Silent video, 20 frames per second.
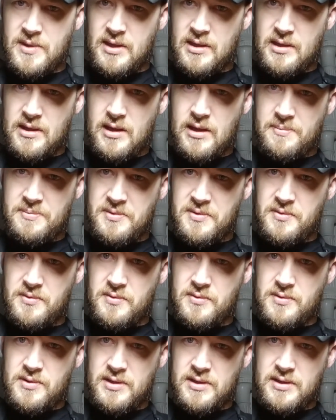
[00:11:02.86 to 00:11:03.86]
up
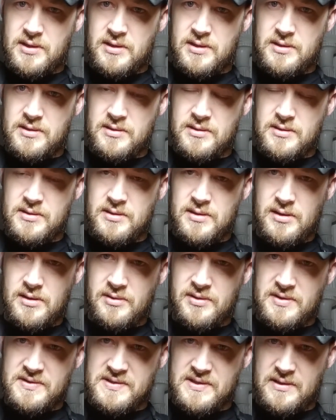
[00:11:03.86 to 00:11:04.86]
through the,
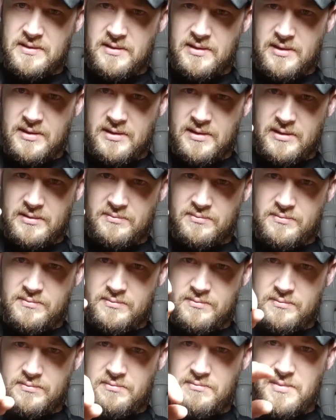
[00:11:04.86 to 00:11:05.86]
there's a
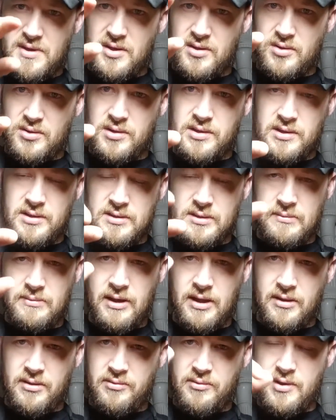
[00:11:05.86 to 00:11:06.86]
milled,
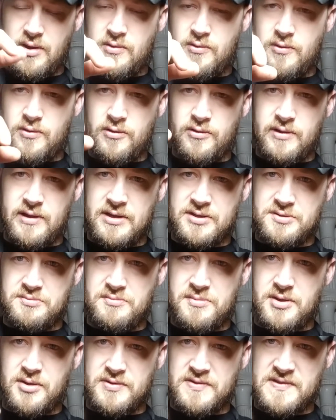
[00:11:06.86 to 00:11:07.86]
about 3/4 inch
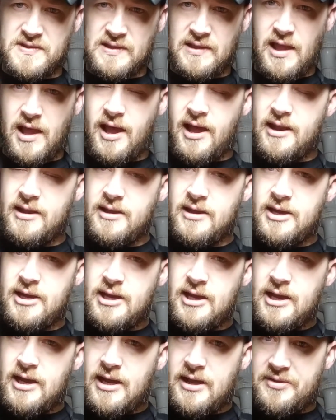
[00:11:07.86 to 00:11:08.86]
milled slot,
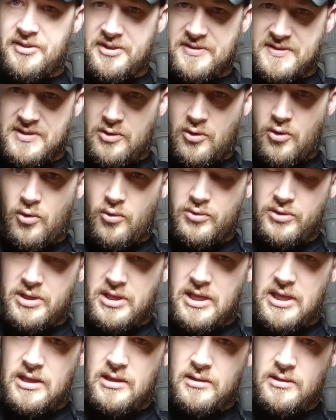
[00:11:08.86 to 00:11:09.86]
and that's the
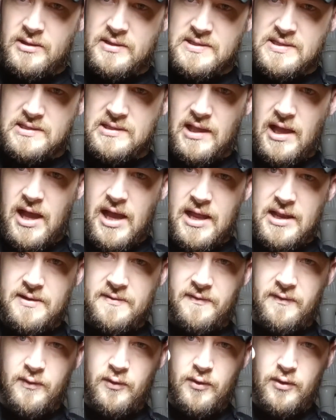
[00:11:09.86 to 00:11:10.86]
only slot
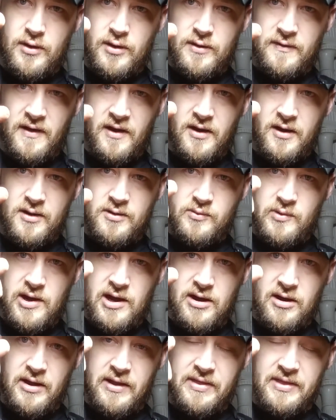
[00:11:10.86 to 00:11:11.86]
for
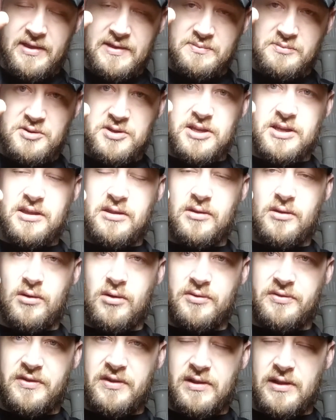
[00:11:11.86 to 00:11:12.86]
hardware in this particular
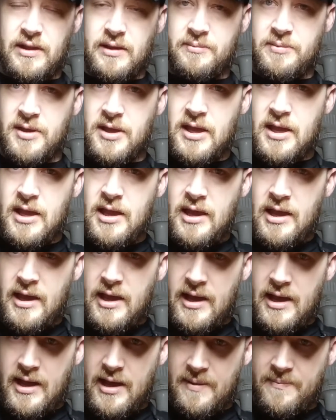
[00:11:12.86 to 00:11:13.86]
Alti clip.
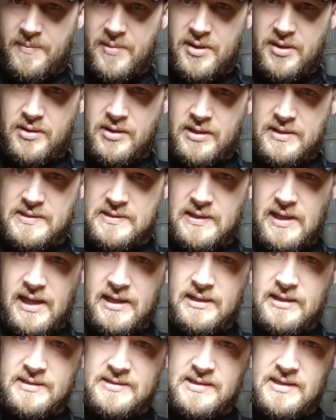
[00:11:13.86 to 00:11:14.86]
But you could slide
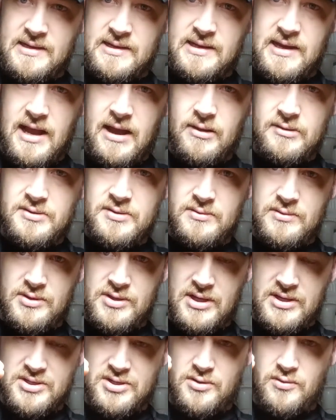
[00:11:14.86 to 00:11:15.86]
this in and out to
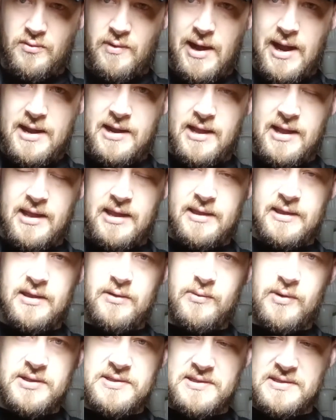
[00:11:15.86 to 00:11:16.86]
adjust your ride height. He
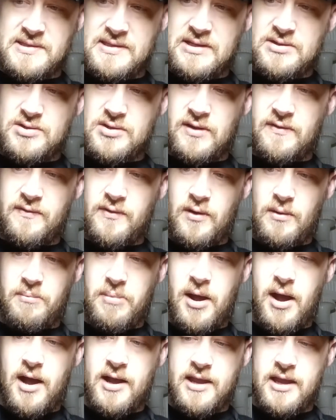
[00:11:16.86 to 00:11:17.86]
wants essentially for a
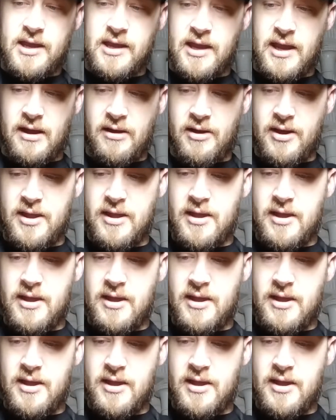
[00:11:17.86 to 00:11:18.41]
pocket carry.